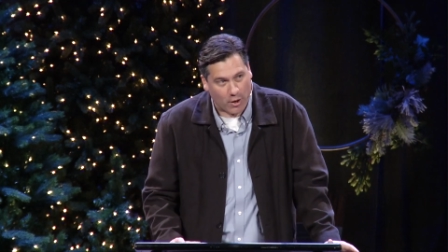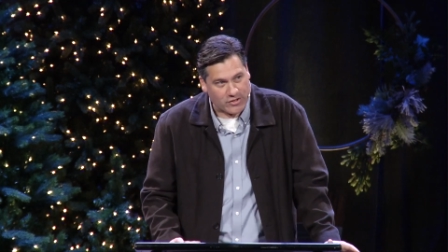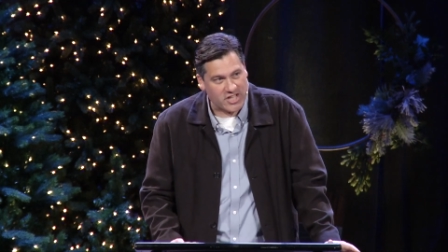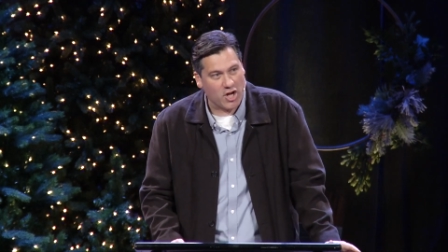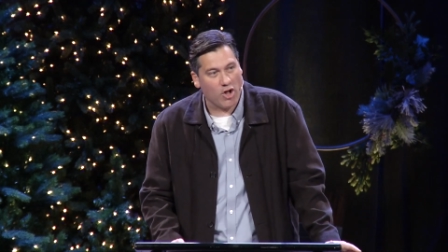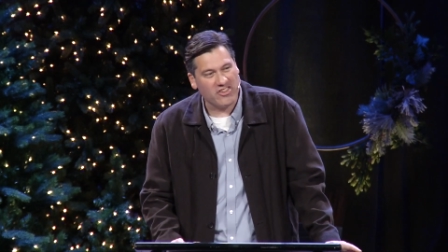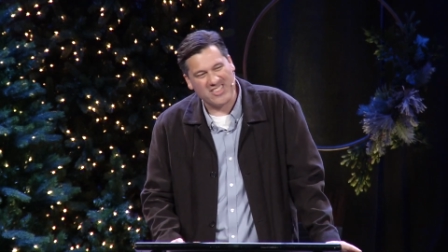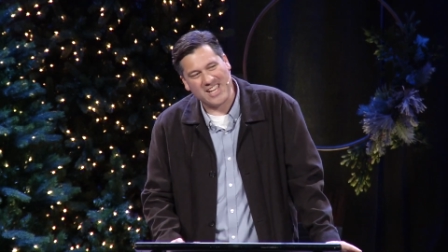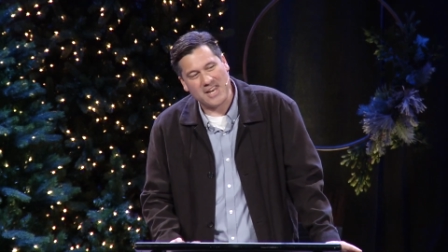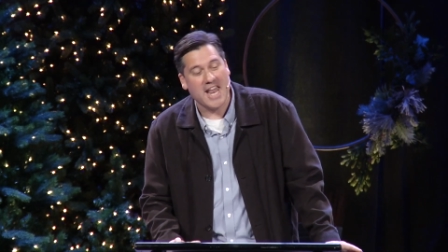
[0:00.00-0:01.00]
post. He called it
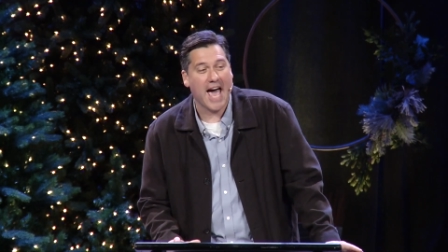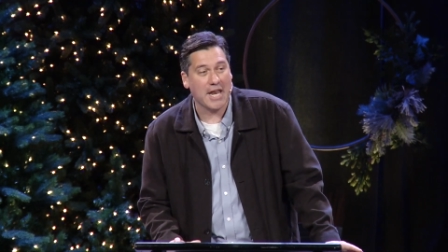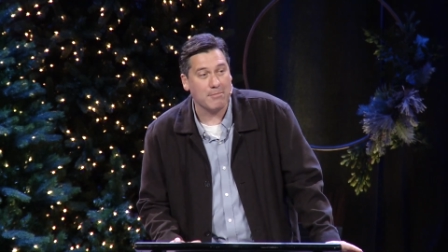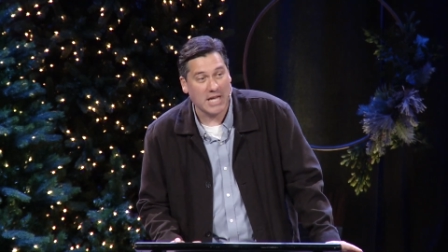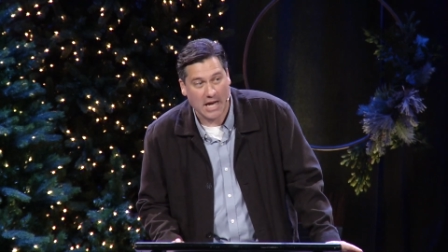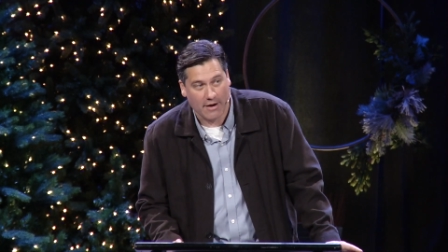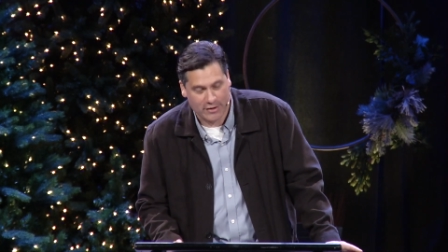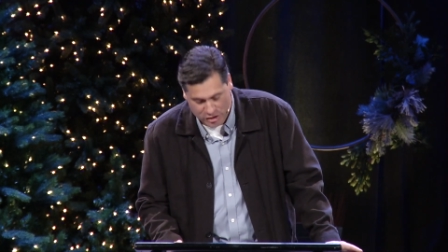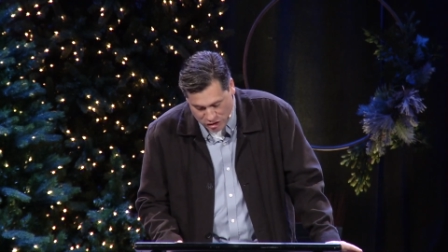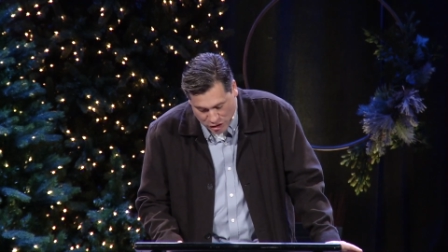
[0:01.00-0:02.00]
The Anatomy of
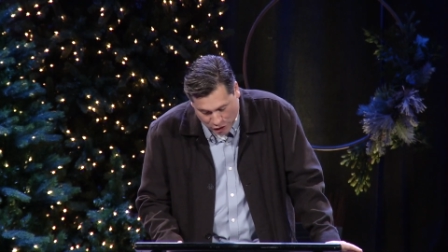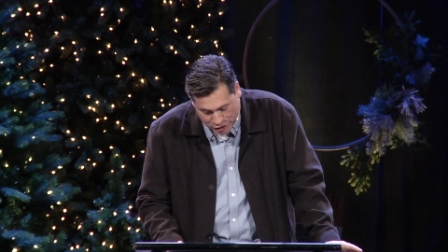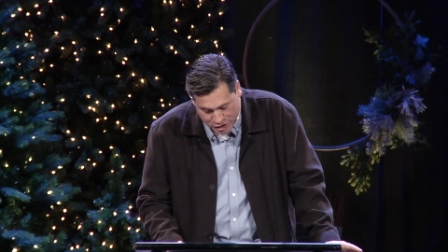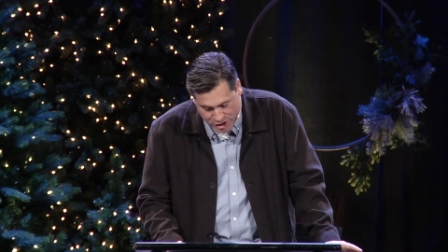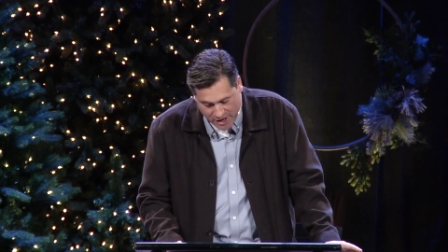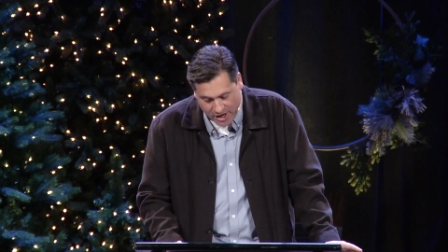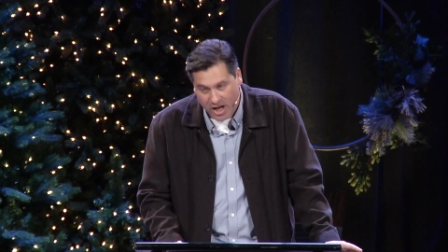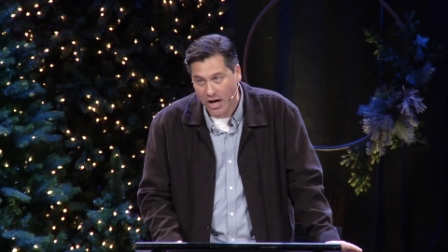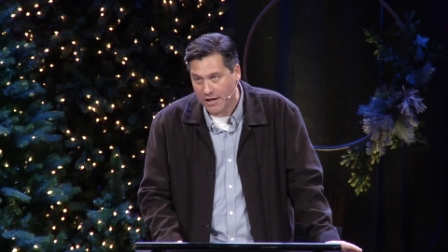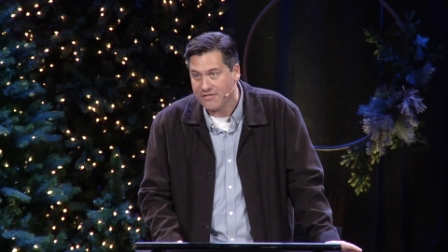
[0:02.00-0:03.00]
a Church
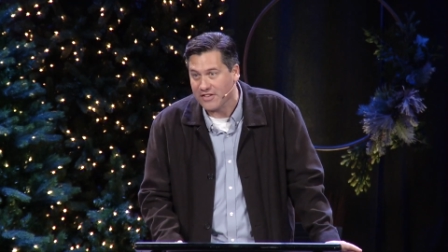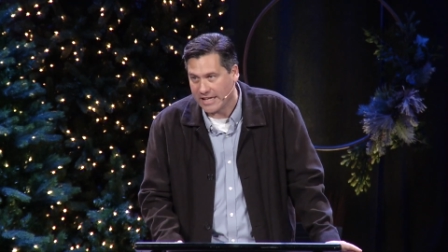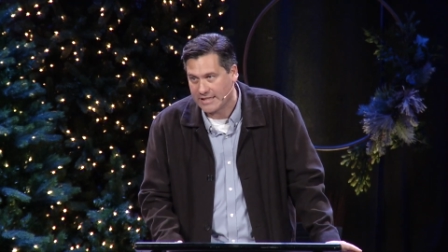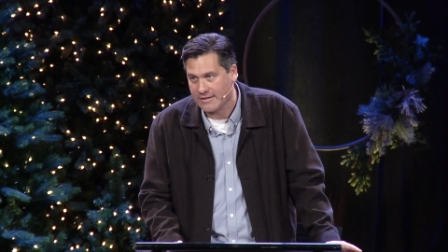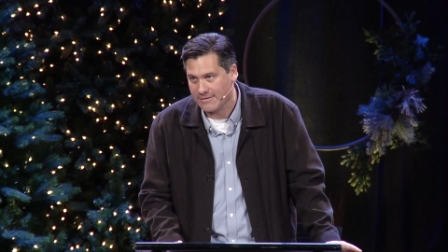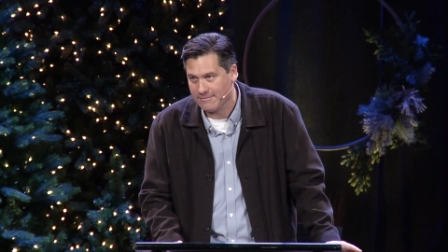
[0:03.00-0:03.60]
Conflict.